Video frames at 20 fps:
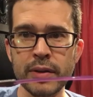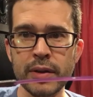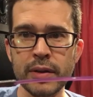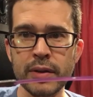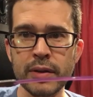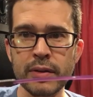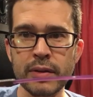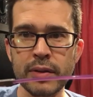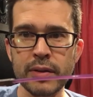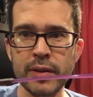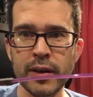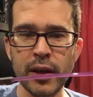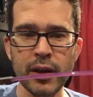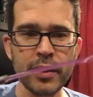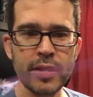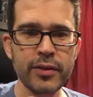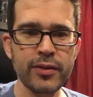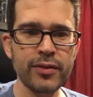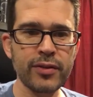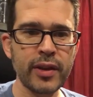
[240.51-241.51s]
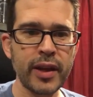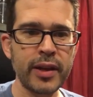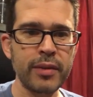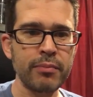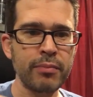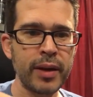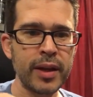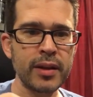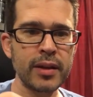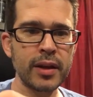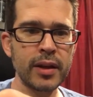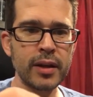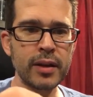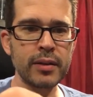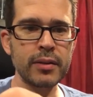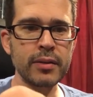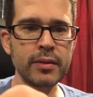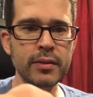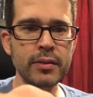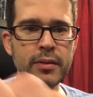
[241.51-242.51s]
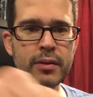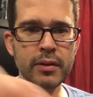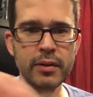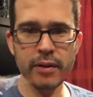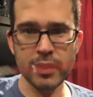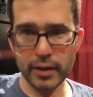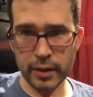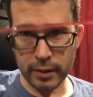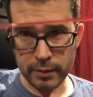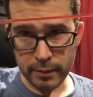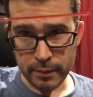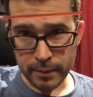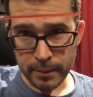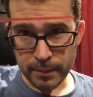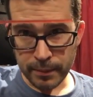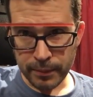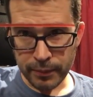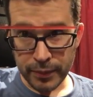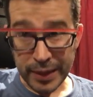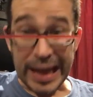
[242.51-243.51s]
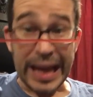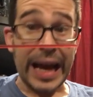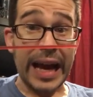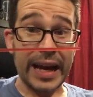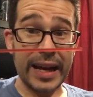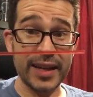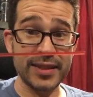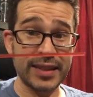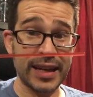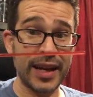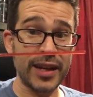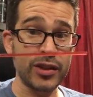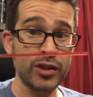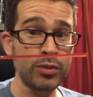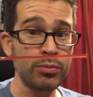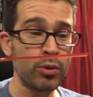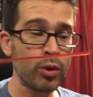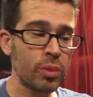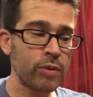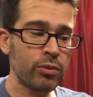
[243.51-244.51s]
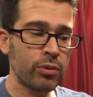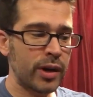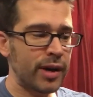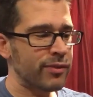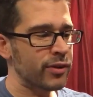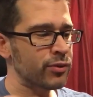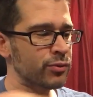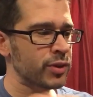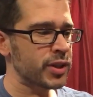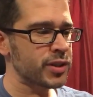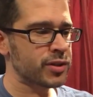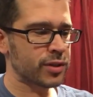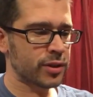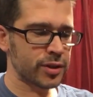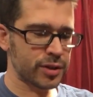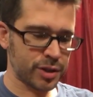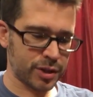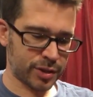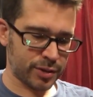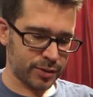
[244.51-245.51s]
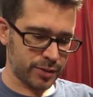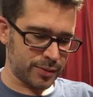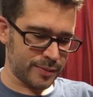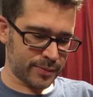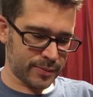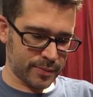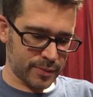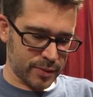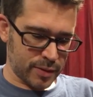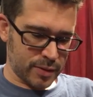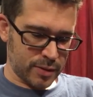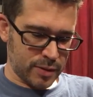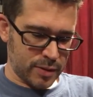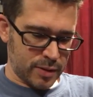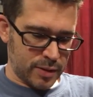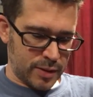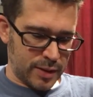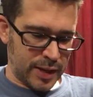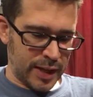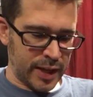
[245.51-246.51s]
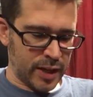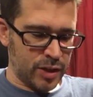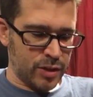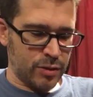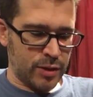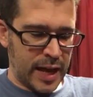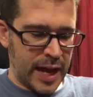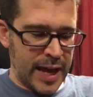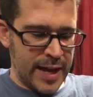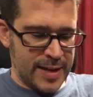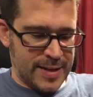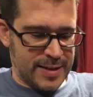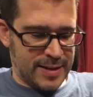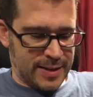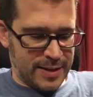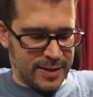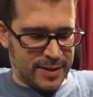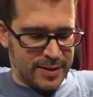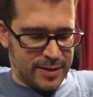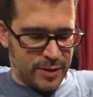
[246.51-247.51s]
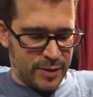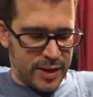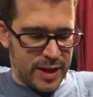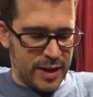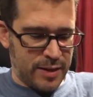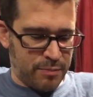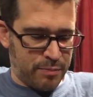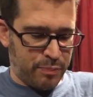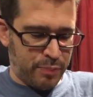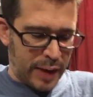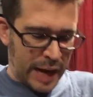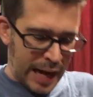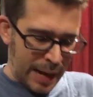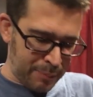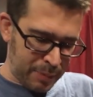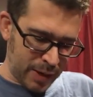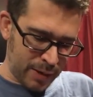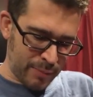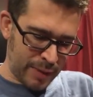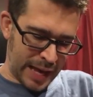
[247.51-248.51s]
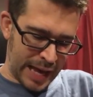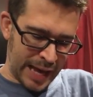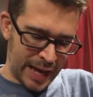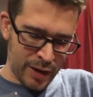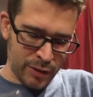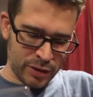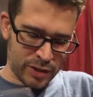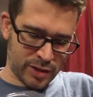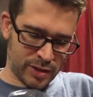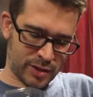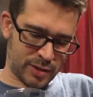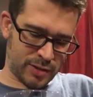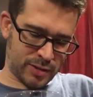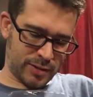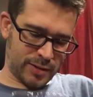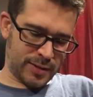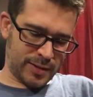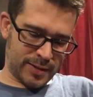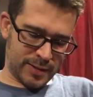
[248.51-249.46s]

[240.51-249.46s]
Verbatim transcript: you can tell the slight bending there. I guess I gotta do more Revan research. I can do that. Let's go ahead and pop him out.